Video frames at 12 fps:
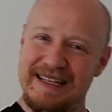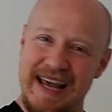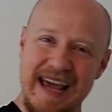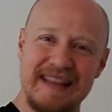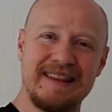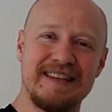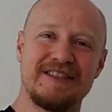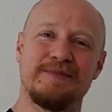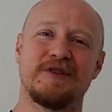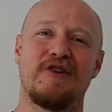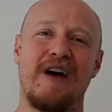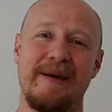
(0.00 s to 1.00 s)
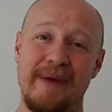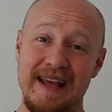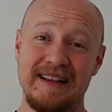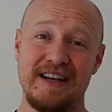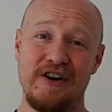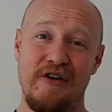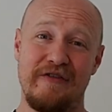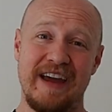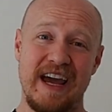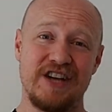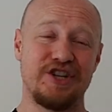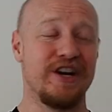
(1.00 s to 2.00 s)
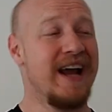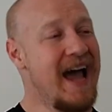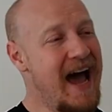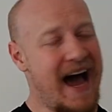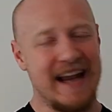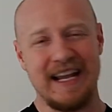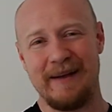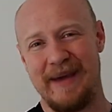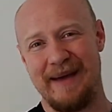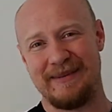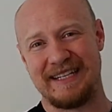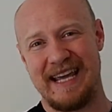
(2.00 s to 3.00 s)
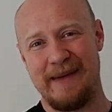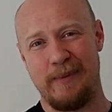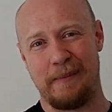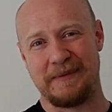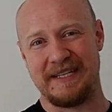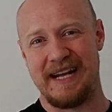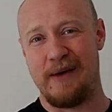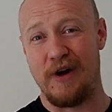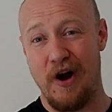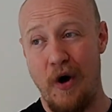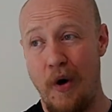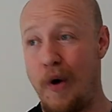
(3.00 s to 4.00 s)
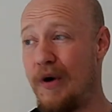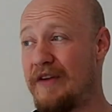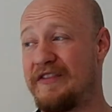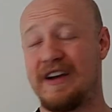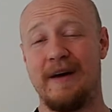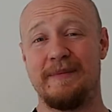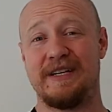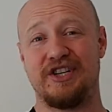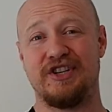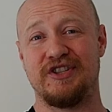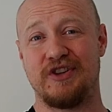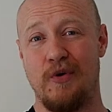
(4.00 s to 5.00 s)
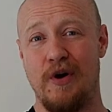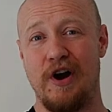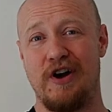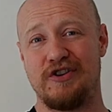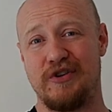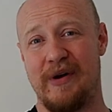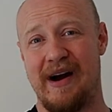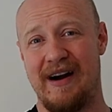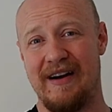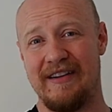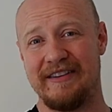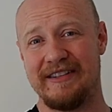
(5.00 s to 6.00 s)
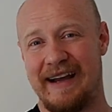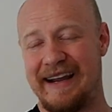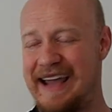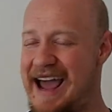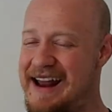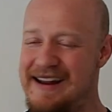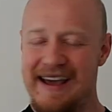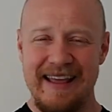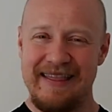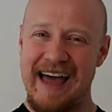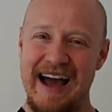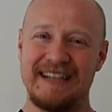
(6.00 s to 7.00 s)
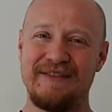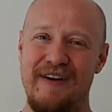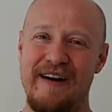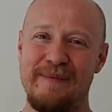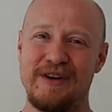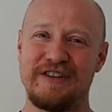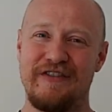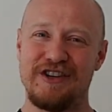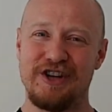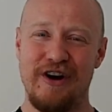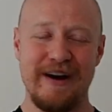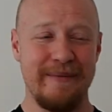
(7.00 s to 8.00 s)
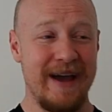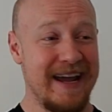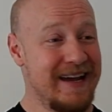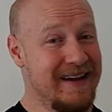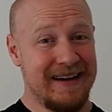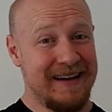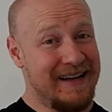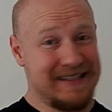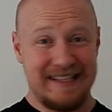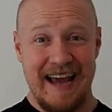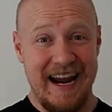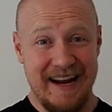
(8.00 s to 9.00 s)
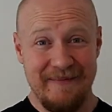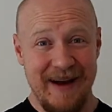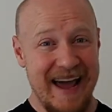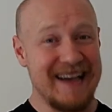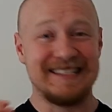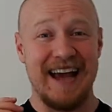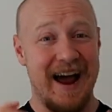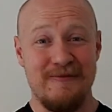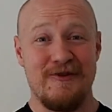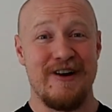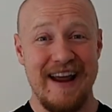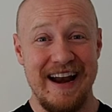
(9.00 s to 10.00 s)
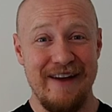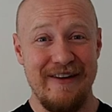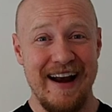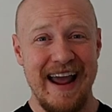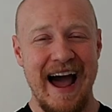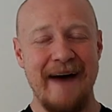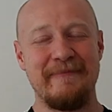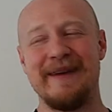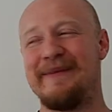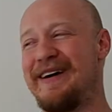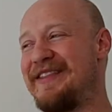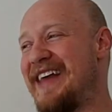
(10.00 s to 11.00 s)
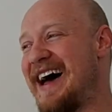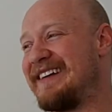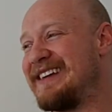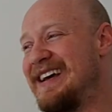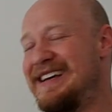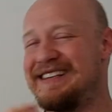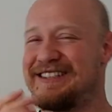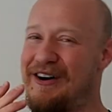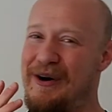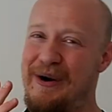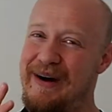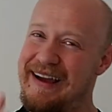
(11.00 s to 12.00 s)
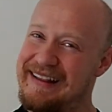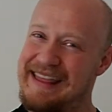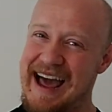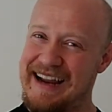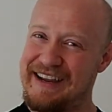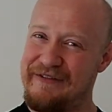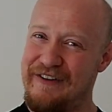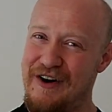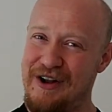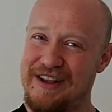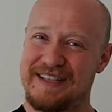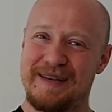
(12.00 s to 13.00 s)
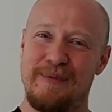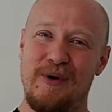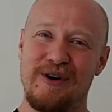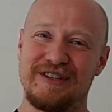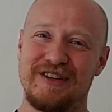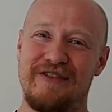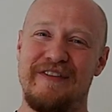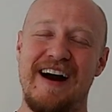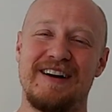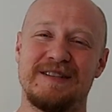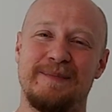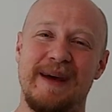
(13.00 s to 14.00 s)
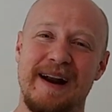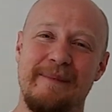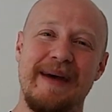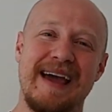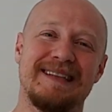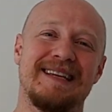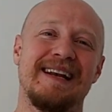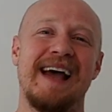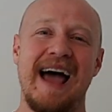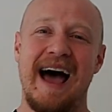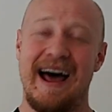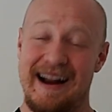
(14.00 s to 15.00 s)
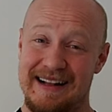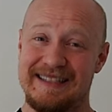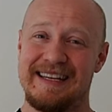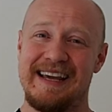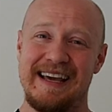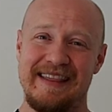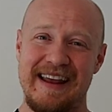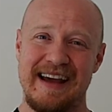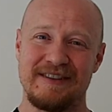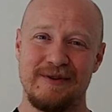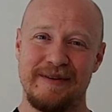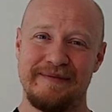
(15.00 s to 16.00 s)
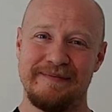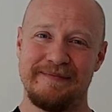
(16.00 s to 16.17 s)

hit the subscribe, hit the notification, and you'll be able to keep up to date with all of the competitions going on throughout Ireland. Again, thanks very much for joining me. 2nd place, I'm really, really happy about that. So thank you for all the support so far. It's been amazing, and I'll see you in the next one.